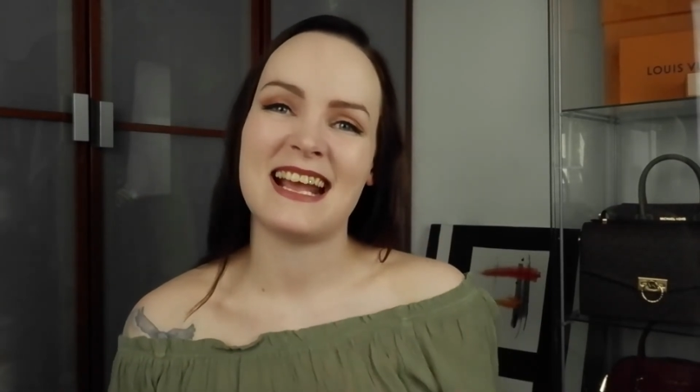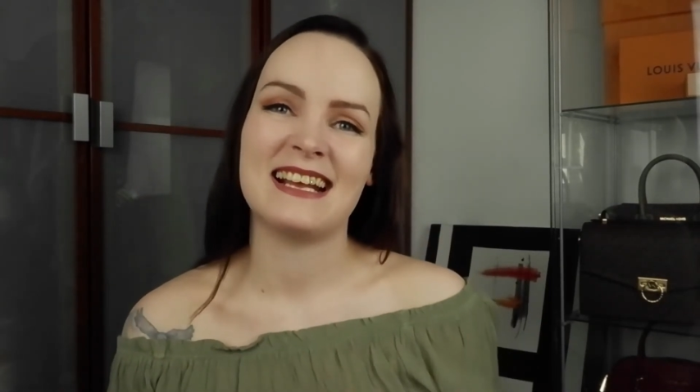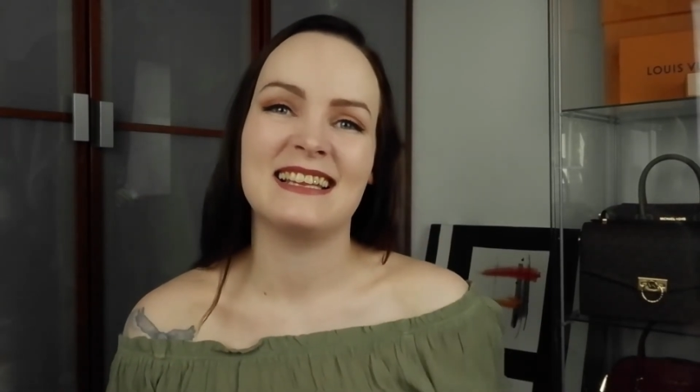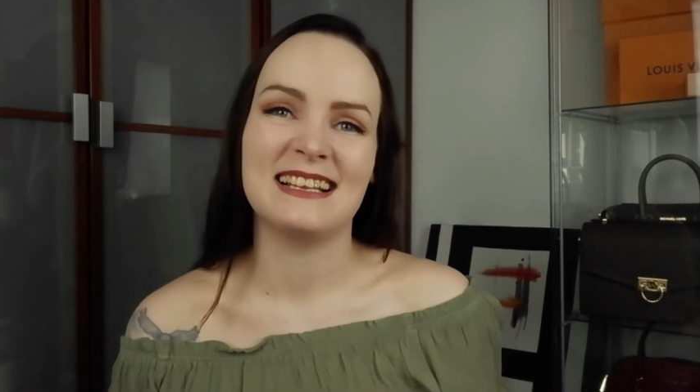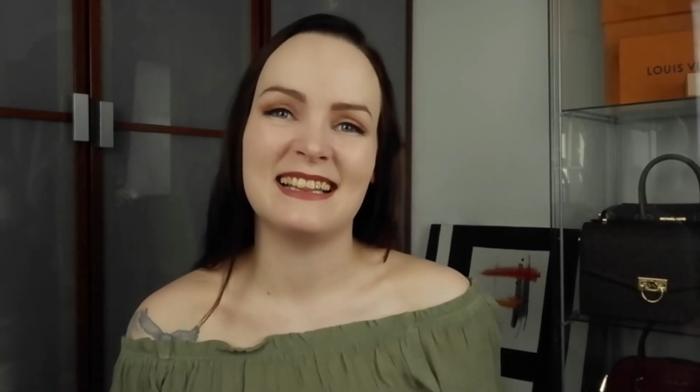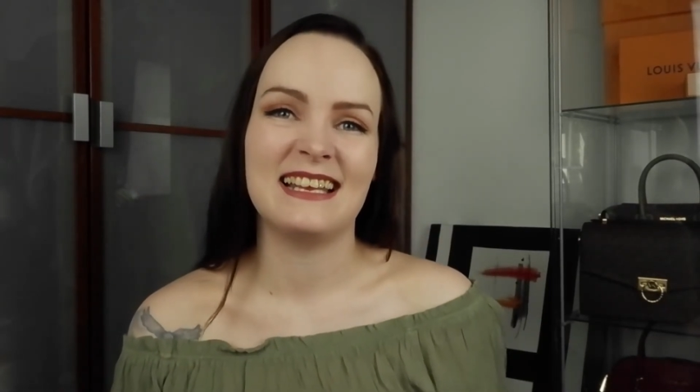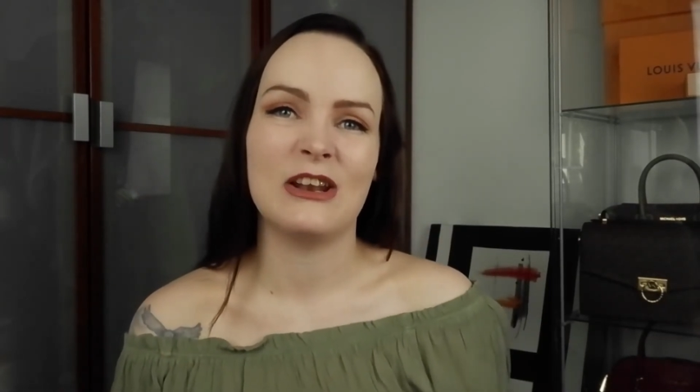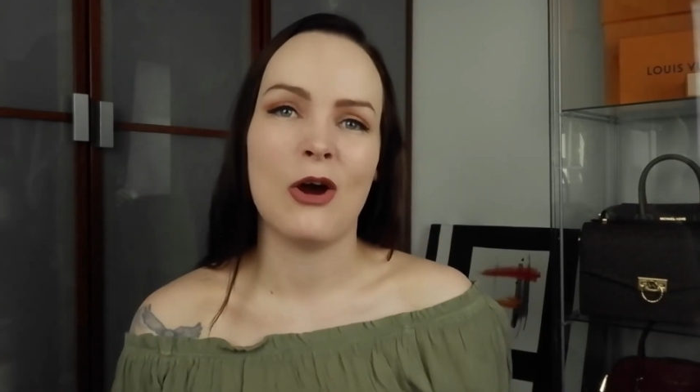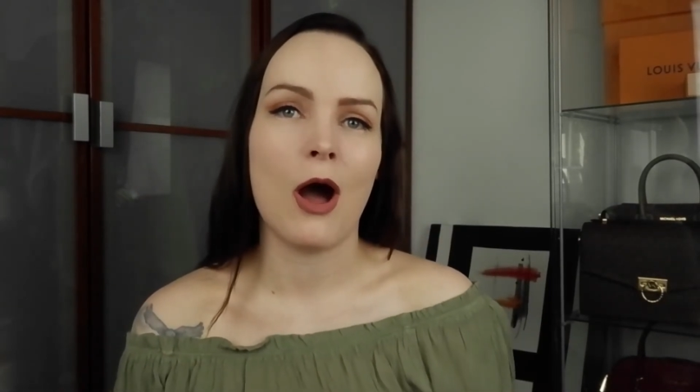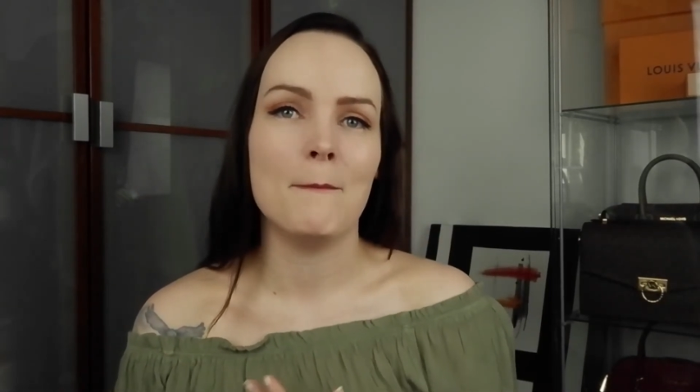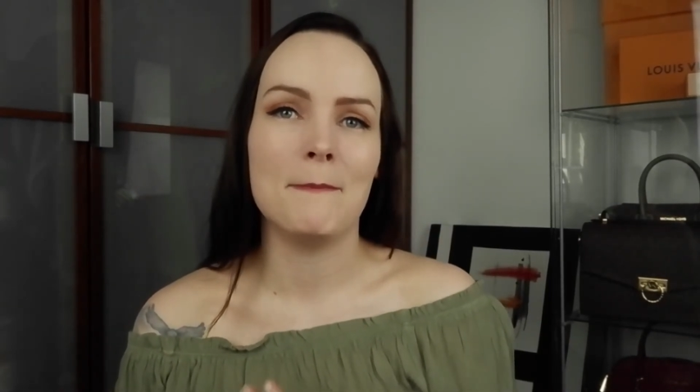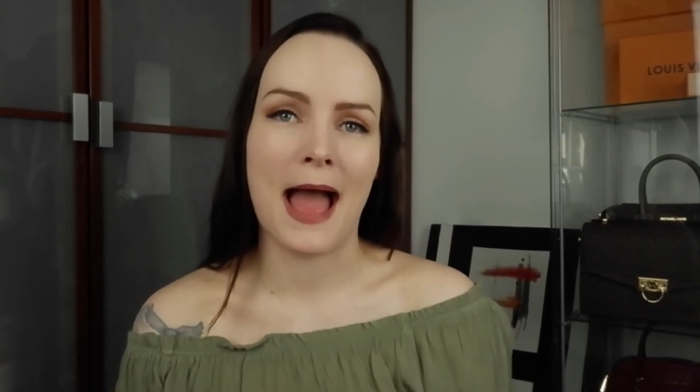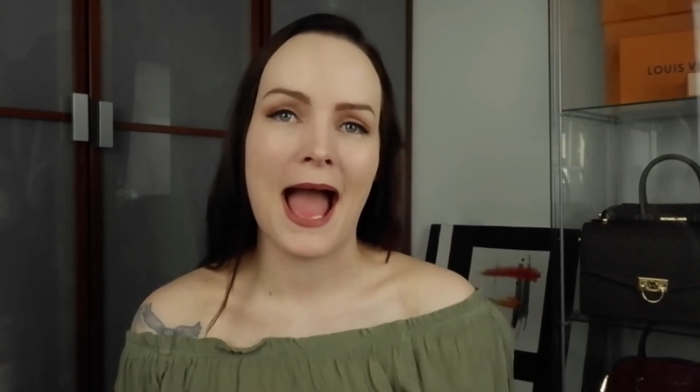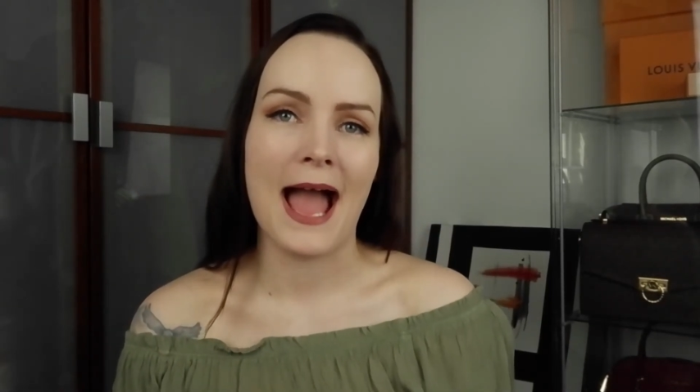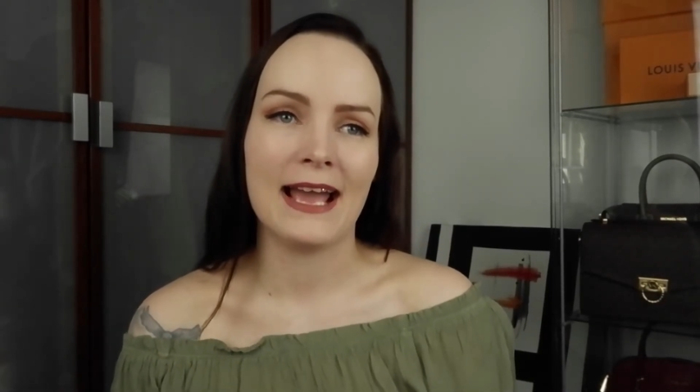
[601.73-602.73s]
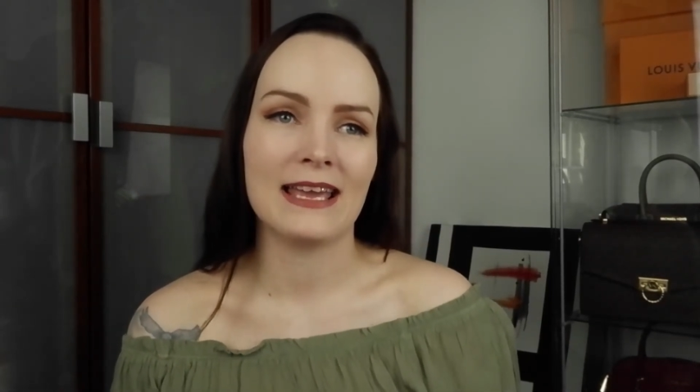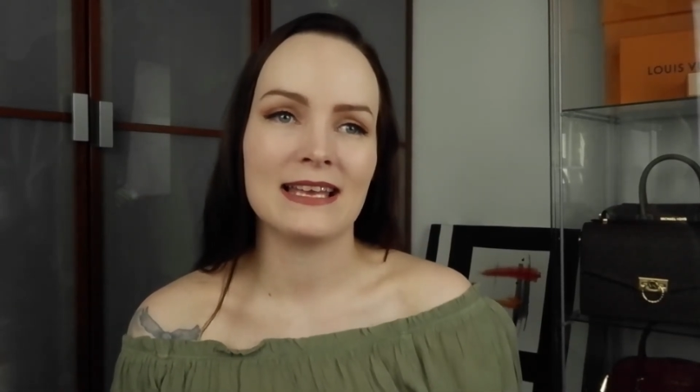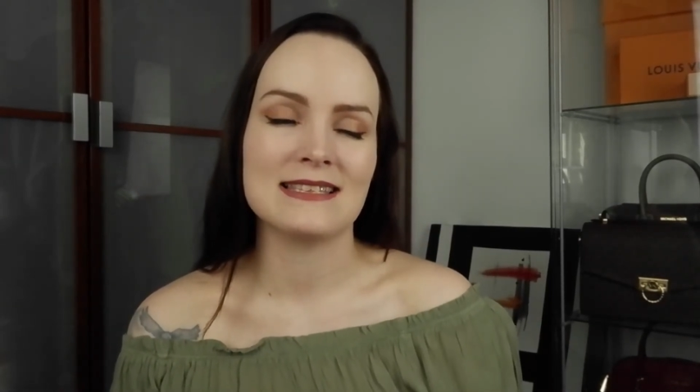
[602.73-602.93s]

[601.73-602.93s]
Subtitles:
technically not a bag,